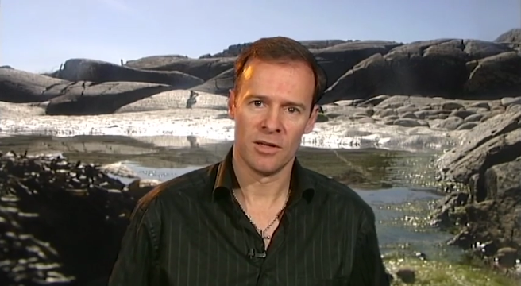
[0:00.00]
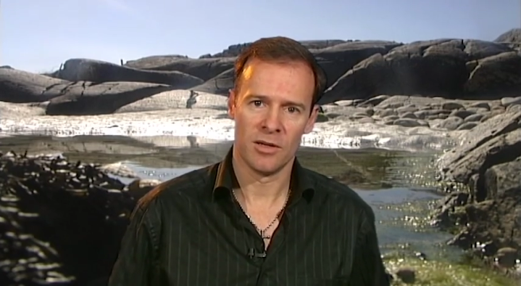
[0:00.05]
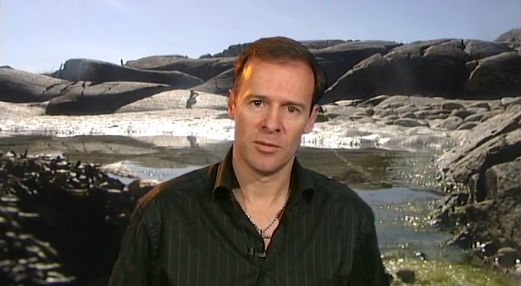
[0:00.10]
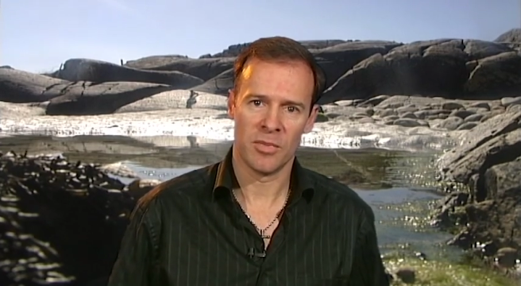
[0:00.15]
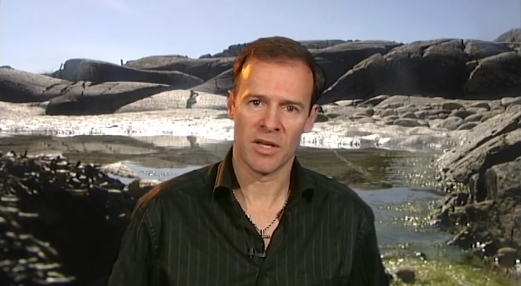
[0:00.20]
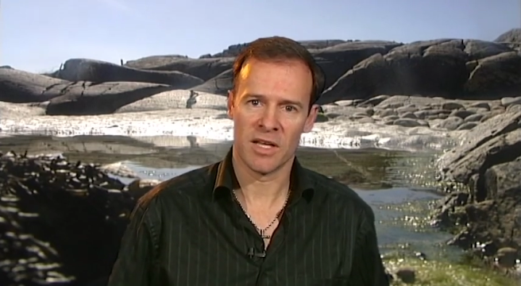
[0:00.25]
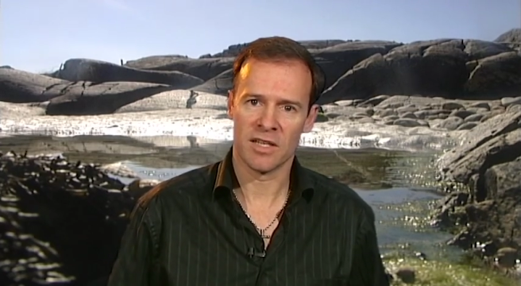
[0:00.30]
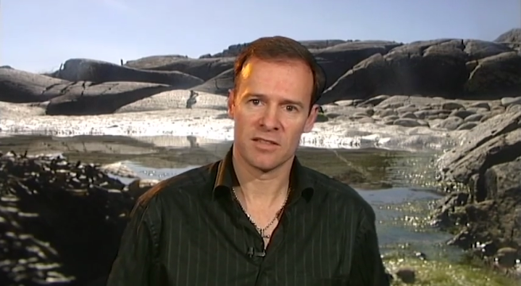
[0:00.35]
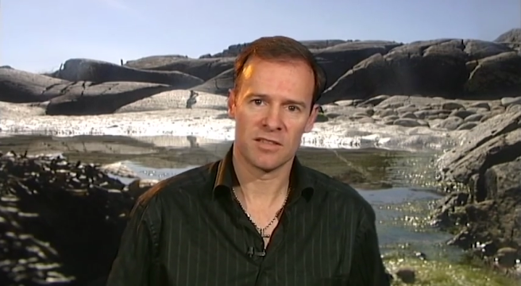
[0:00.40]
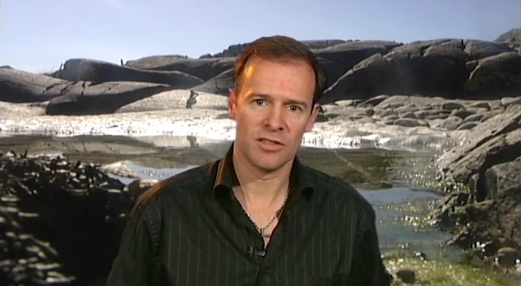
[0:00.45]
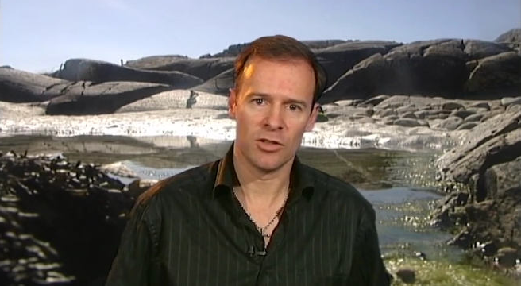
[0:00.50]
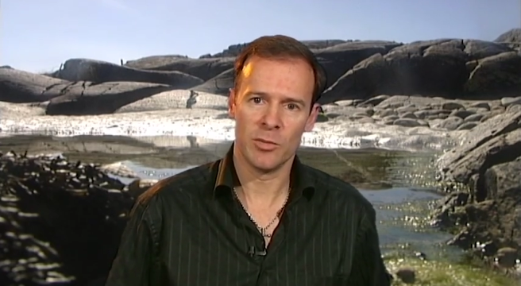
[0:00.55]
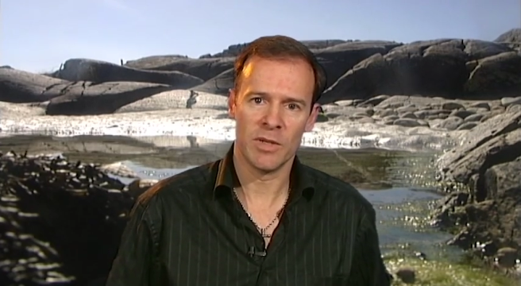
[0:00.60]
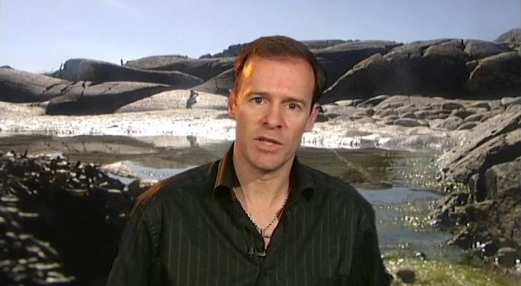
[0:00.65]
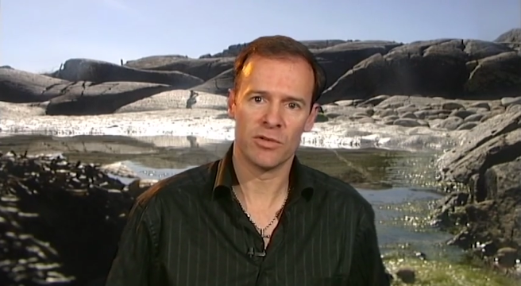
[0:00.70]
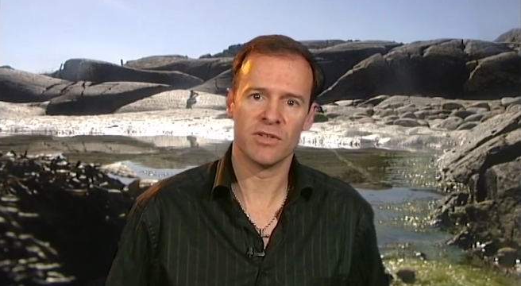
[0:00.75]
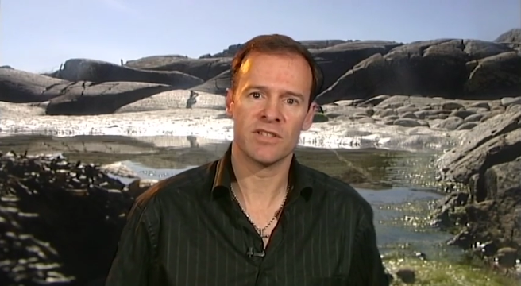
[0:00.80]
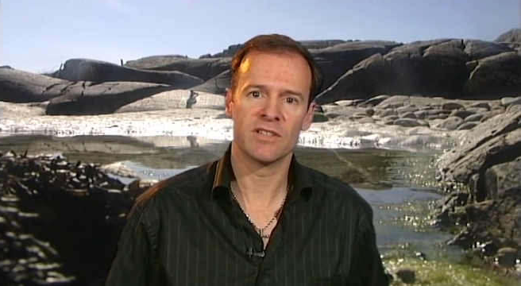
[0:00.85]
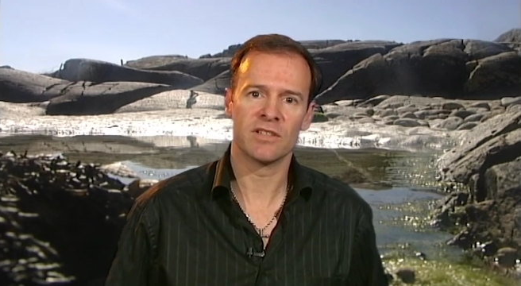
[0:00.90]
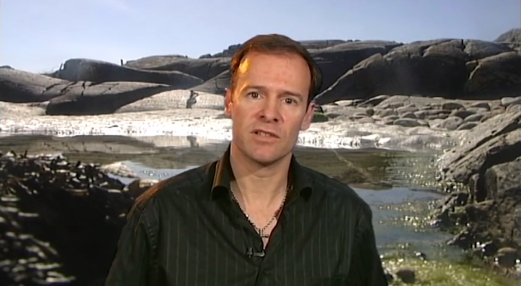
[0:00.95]
because you'll be
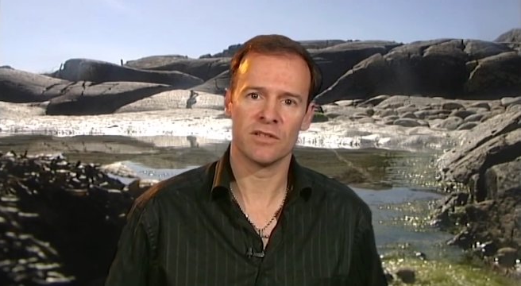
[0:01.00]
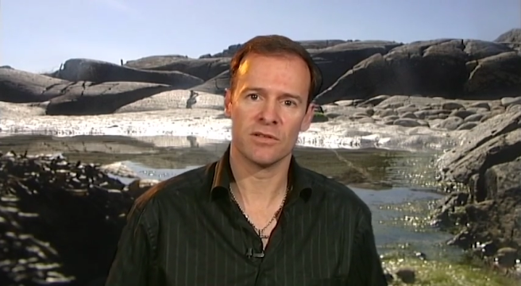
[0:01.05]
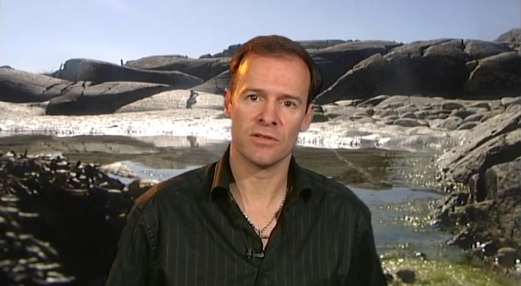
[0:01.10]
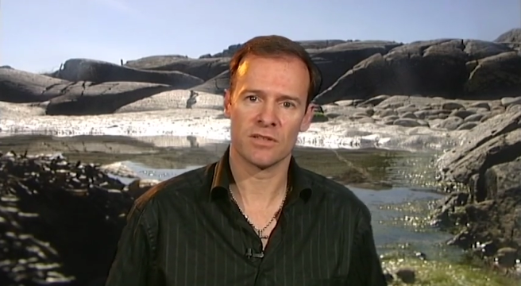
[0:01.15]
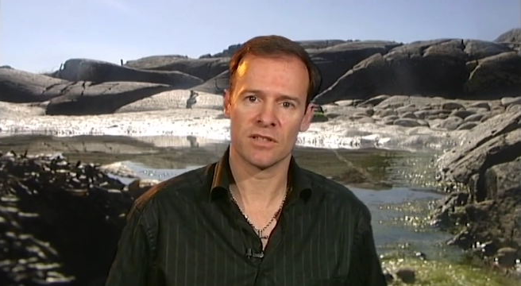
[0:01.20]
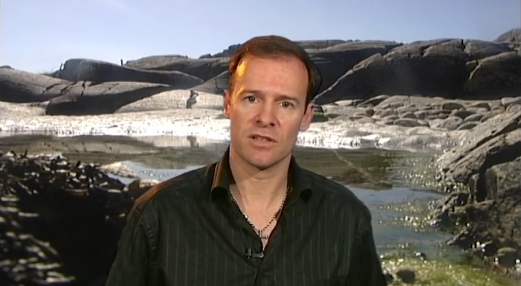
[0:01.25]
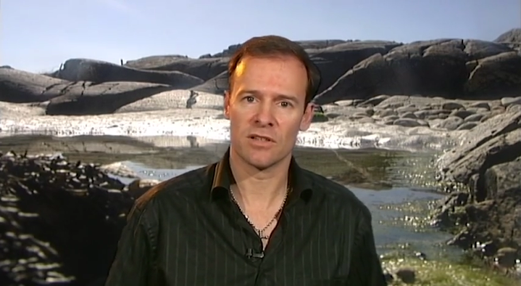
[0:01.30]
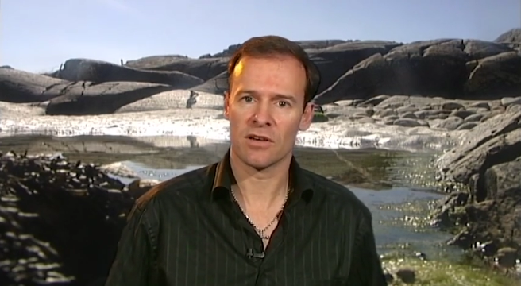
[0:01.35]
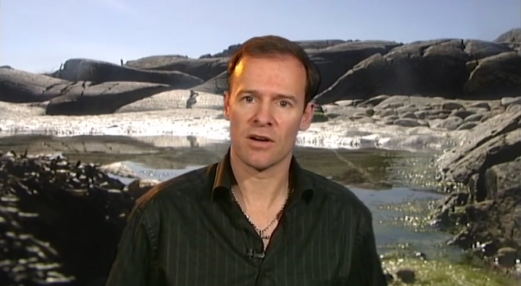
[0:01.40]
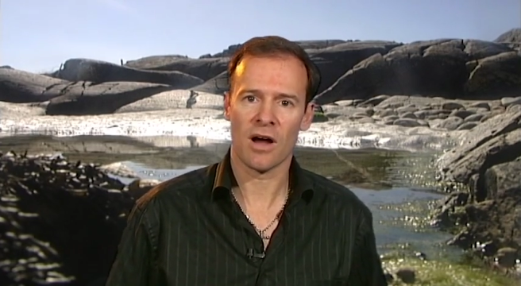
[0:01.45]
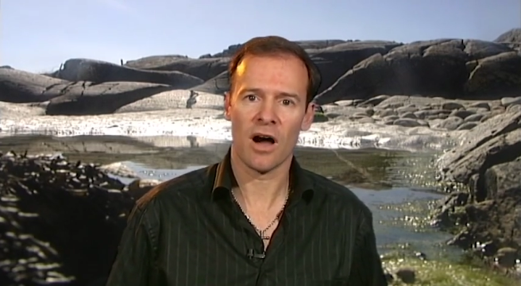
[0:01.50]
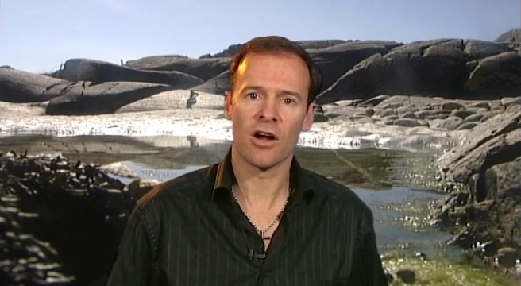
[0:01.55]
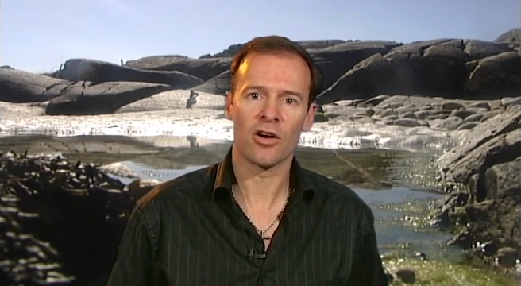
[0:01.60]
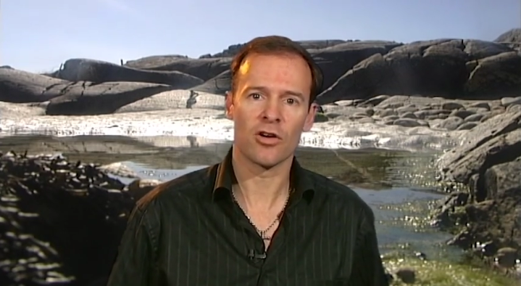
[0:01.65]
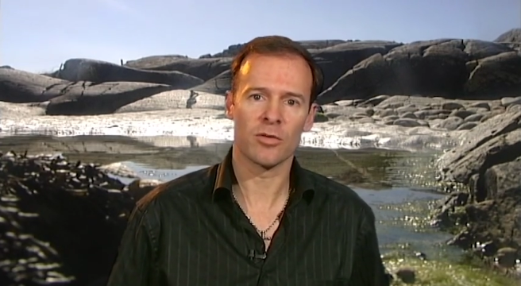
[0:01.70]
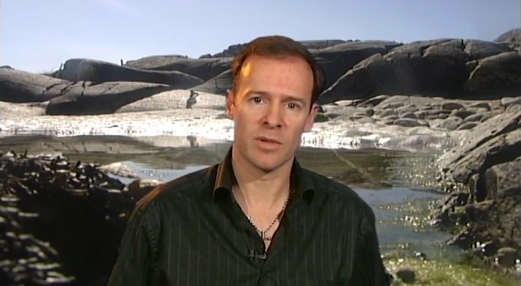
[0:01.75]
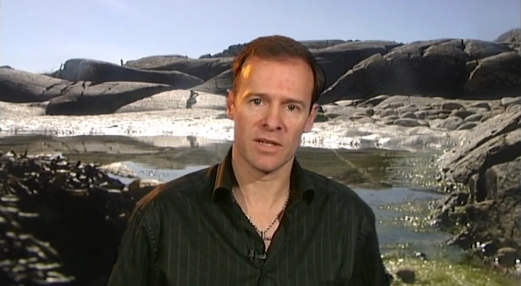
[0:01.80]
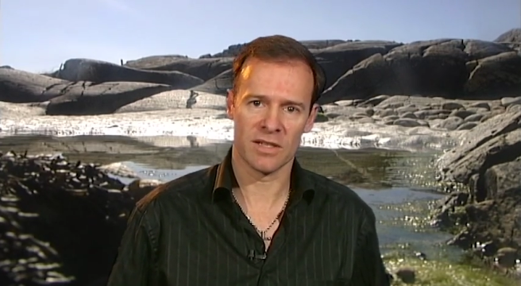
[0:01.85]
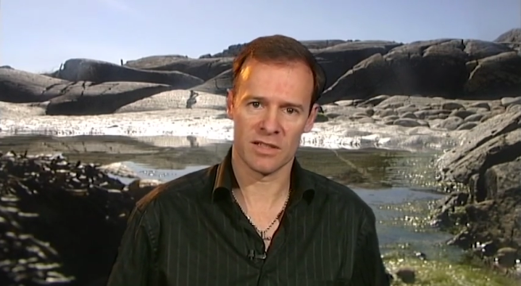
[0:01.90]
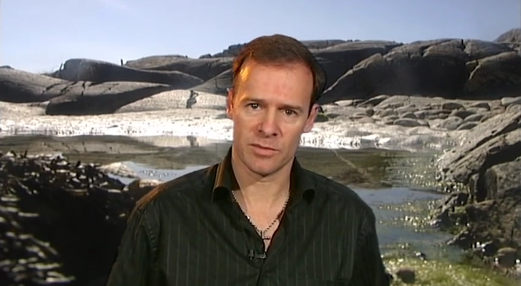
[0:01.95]
ridiculed and they're
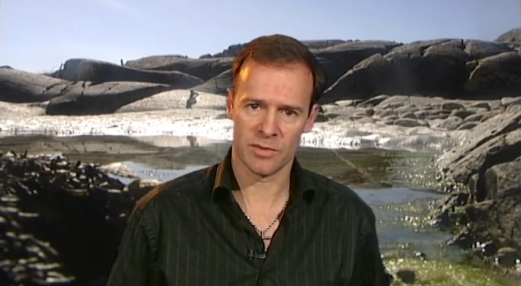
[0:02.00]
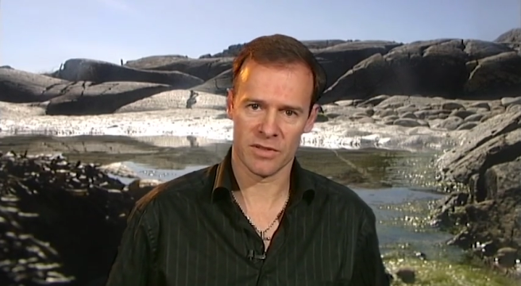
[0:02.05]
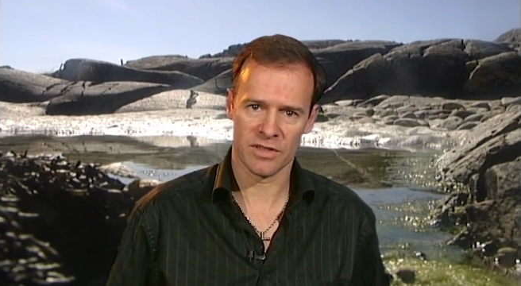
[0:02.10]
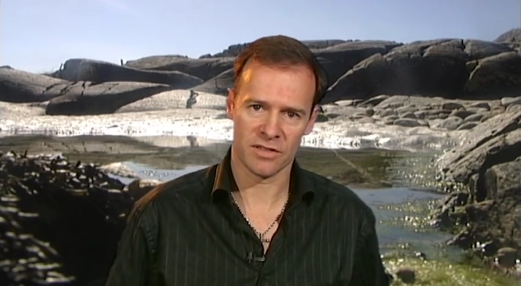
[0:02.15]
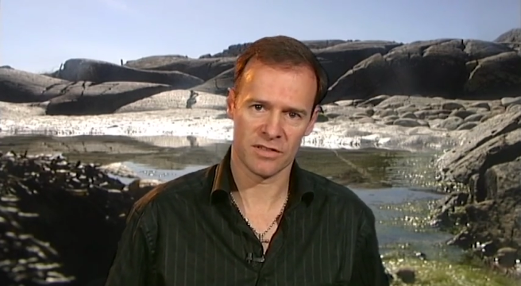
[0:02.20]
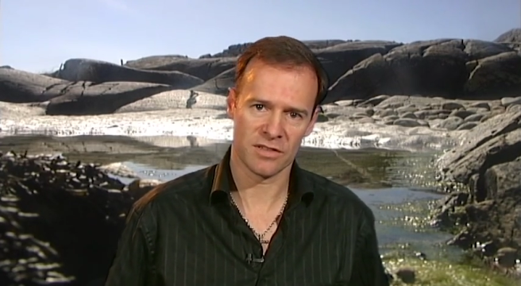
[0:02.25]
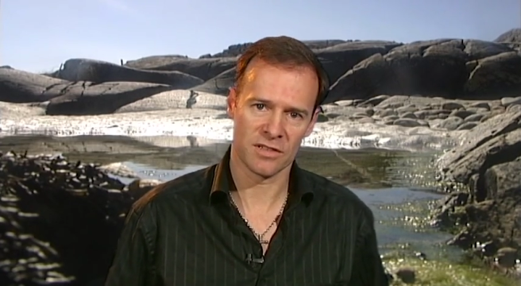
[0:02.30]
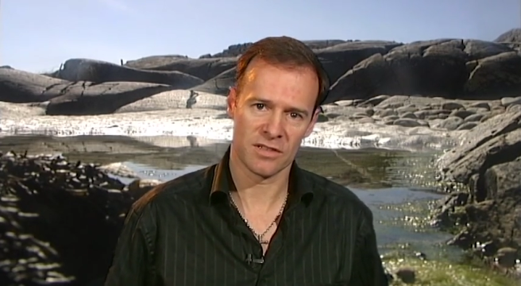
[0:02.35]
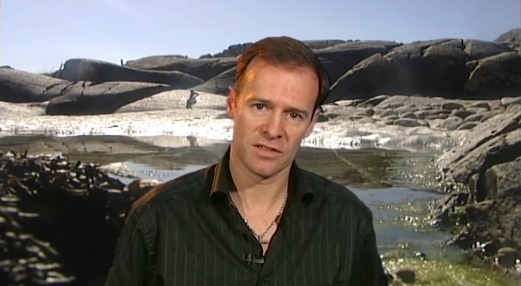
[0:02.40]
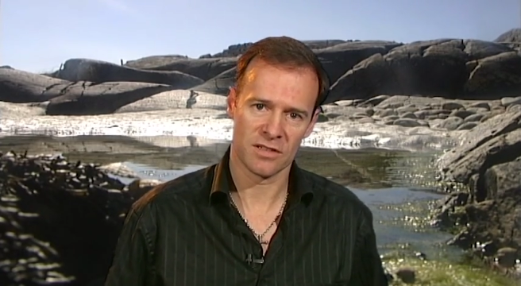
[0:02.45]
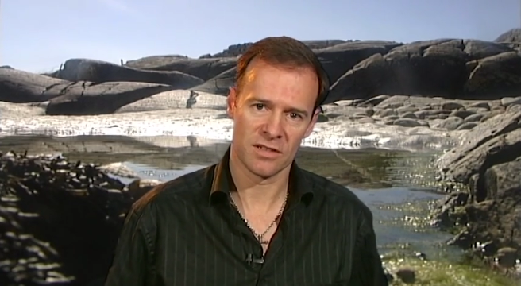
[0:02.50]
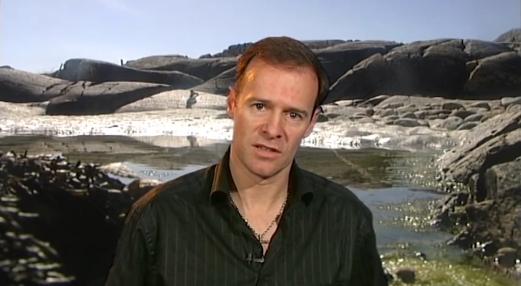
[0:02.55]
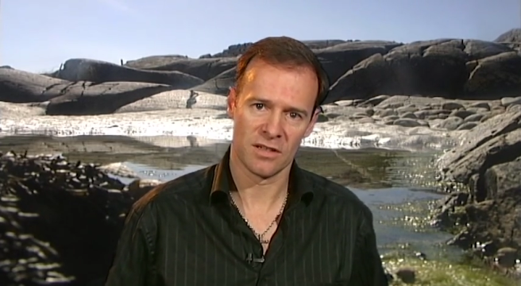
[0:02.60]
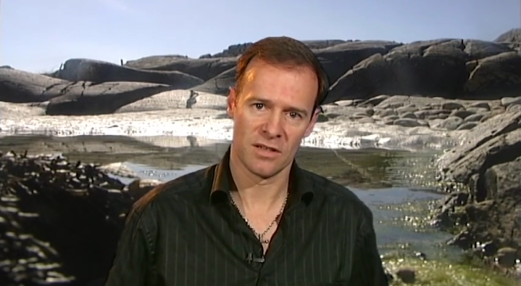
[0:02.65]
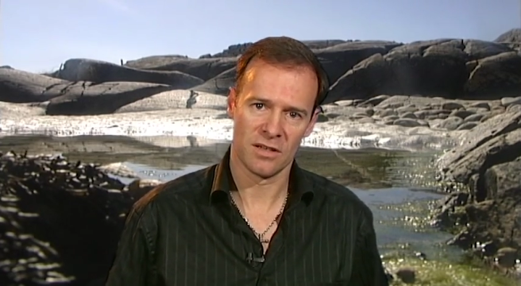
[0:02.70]
horrible experiences.